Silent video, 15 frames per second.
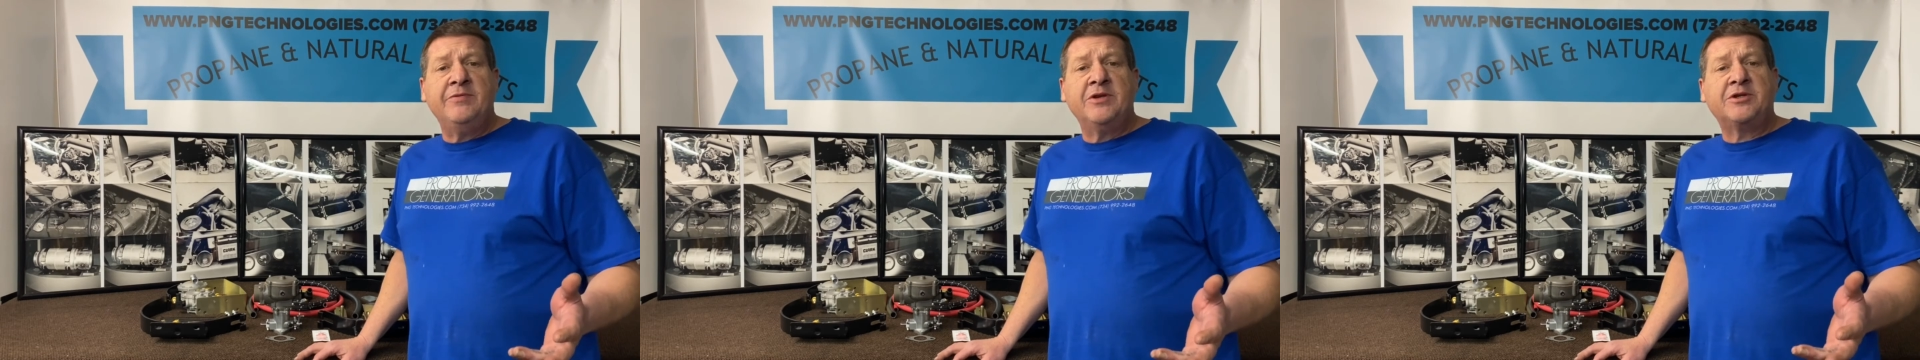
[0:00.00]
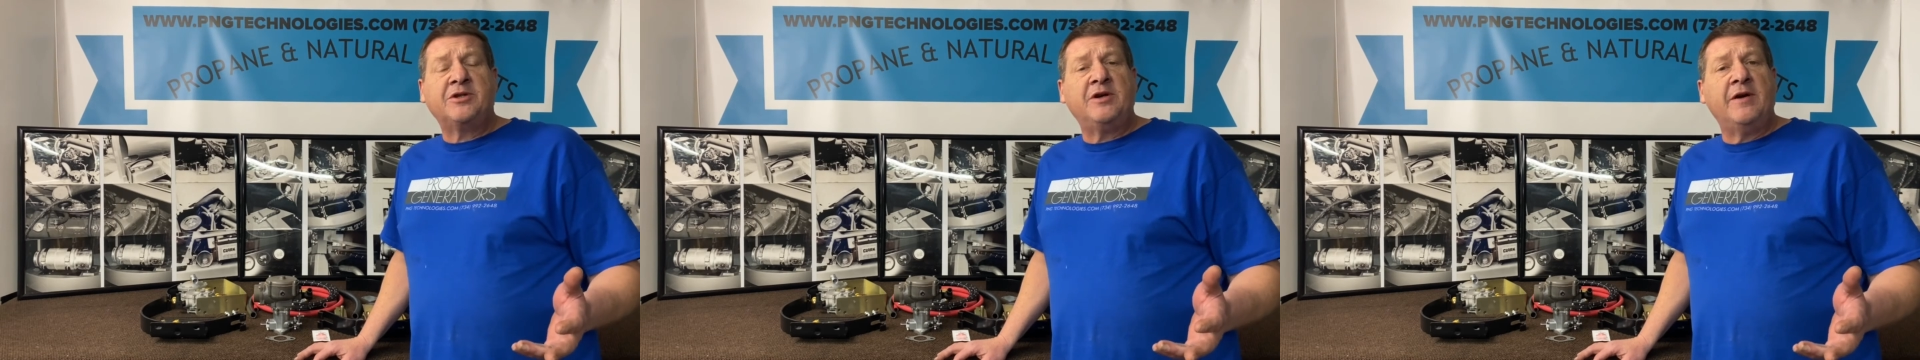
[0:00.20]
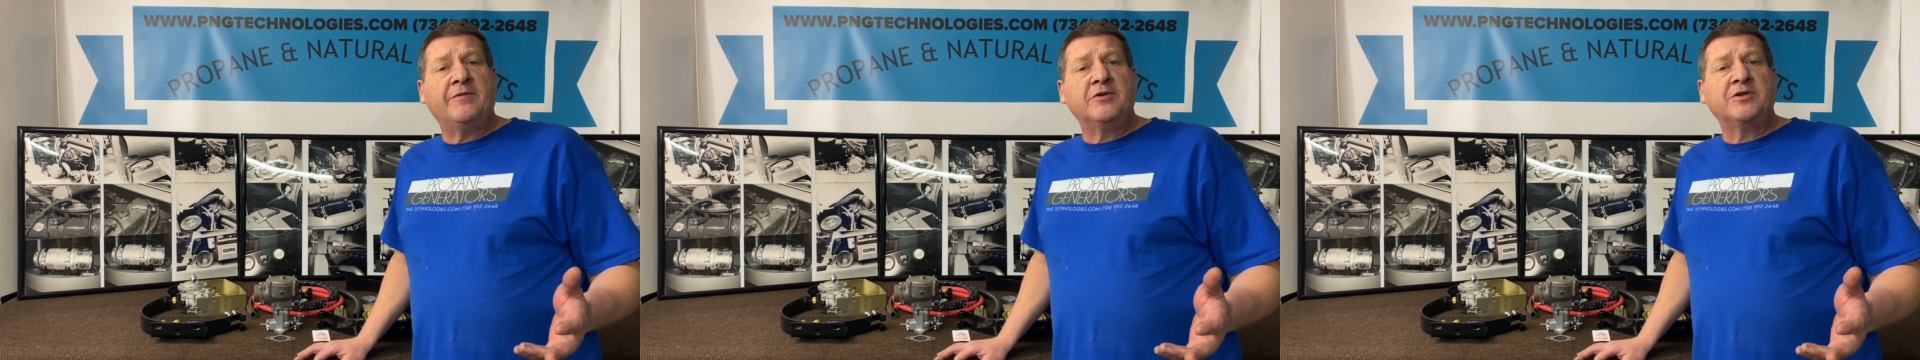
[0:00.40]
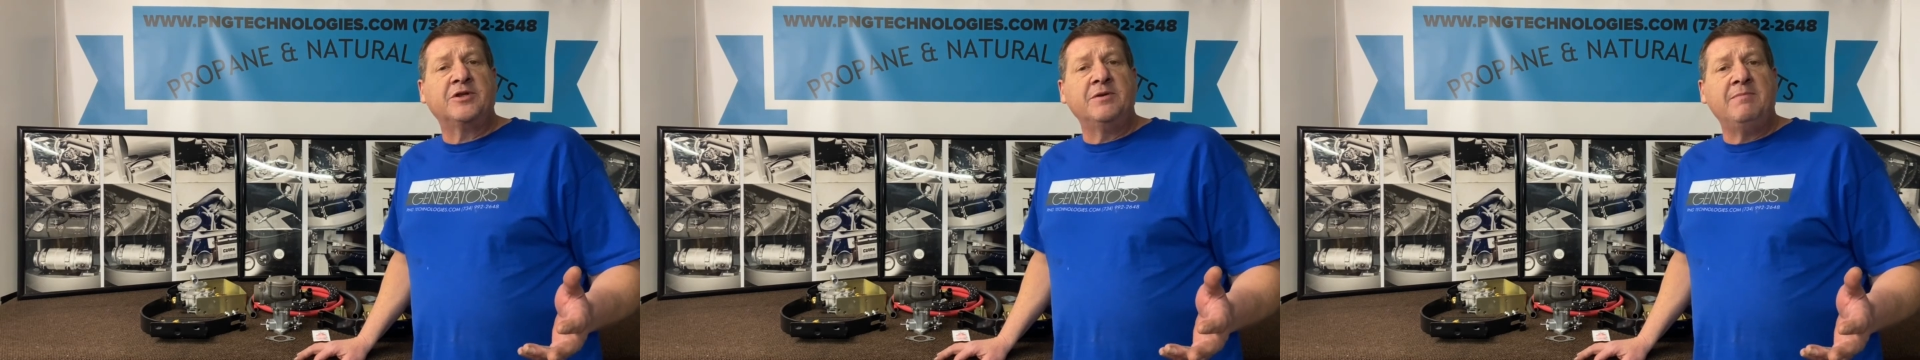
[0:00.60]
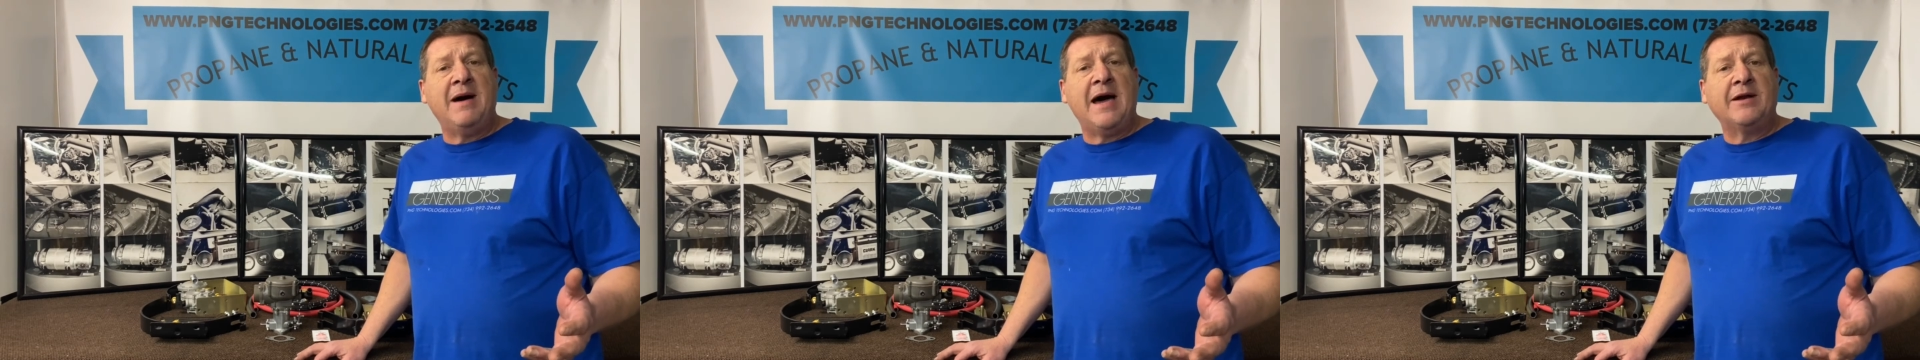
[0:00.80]
this covers
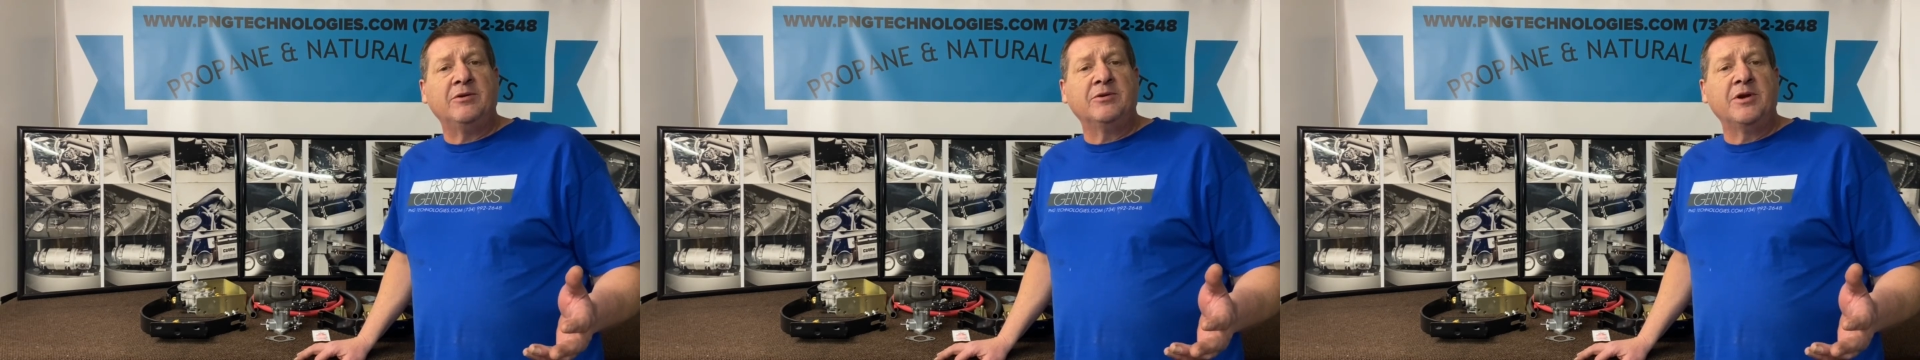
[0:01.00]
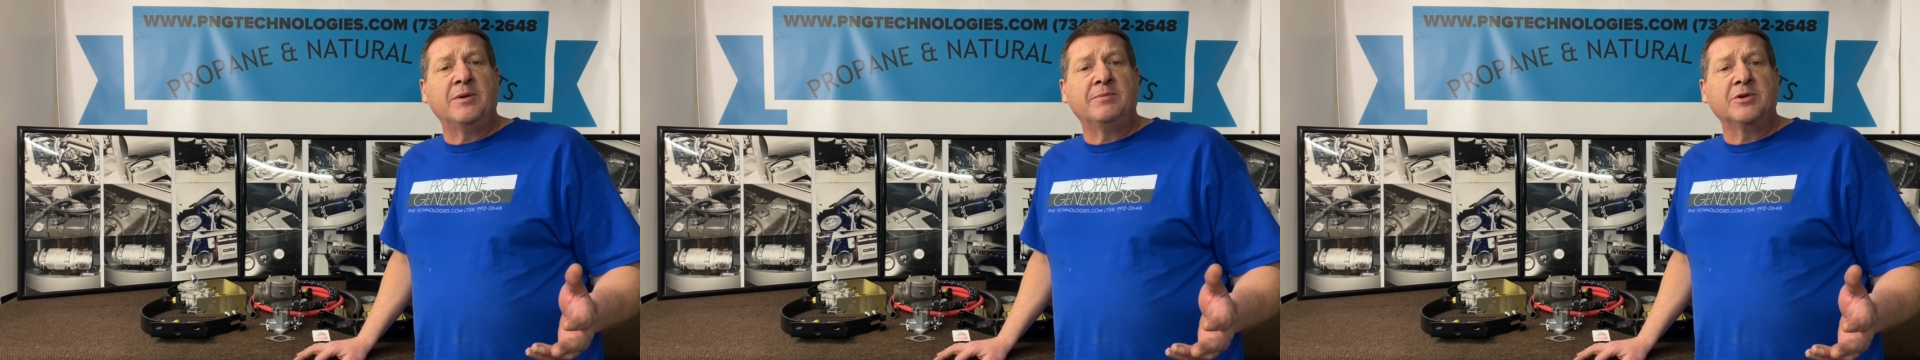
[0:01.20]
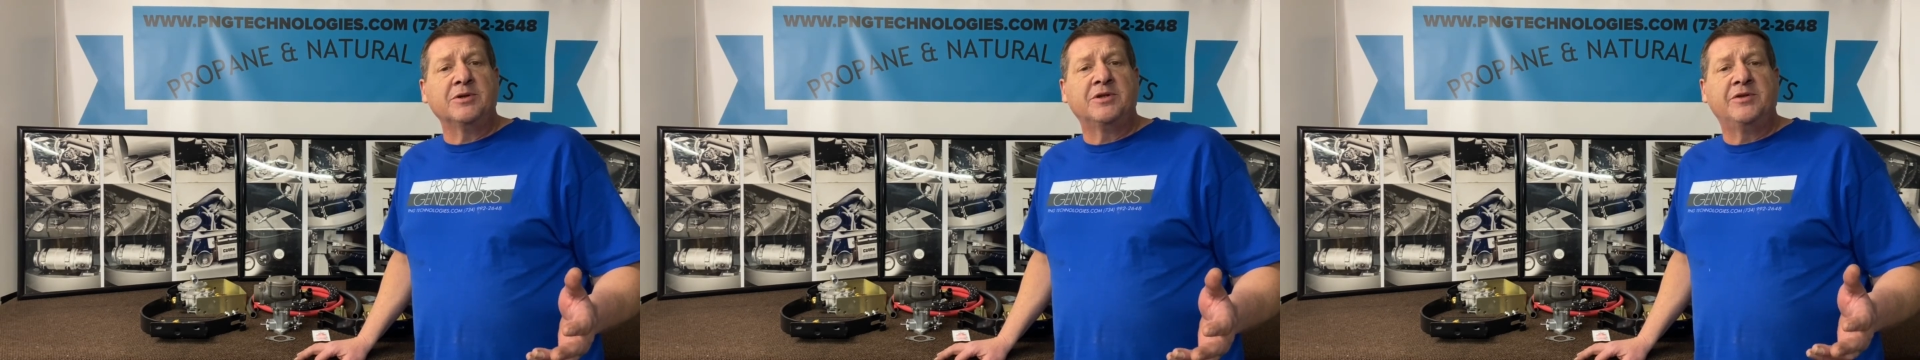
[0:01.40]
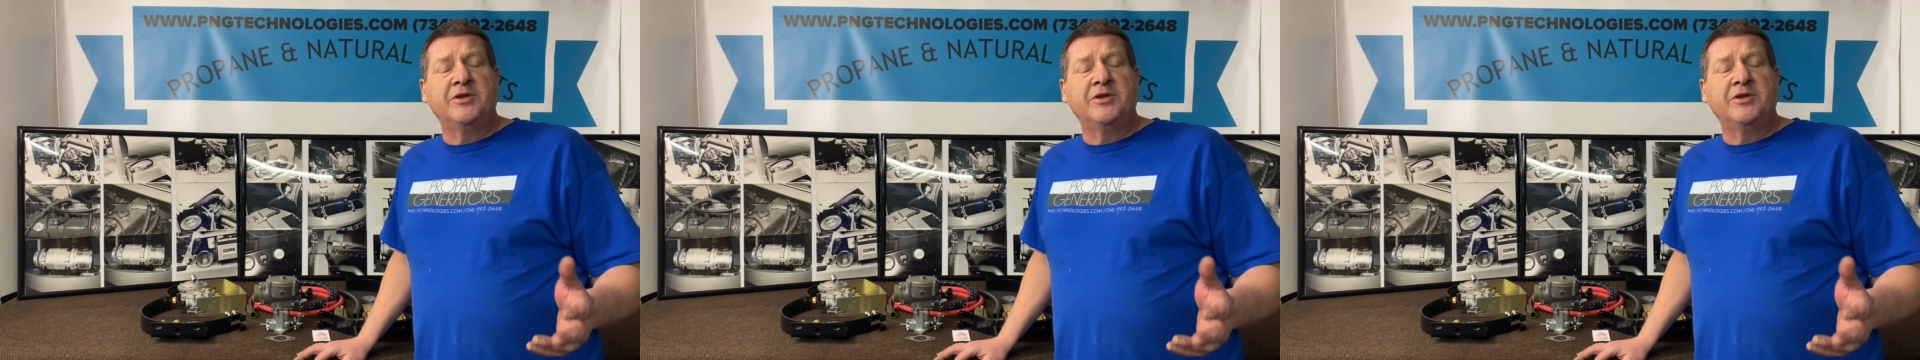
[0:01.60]
the model numbers,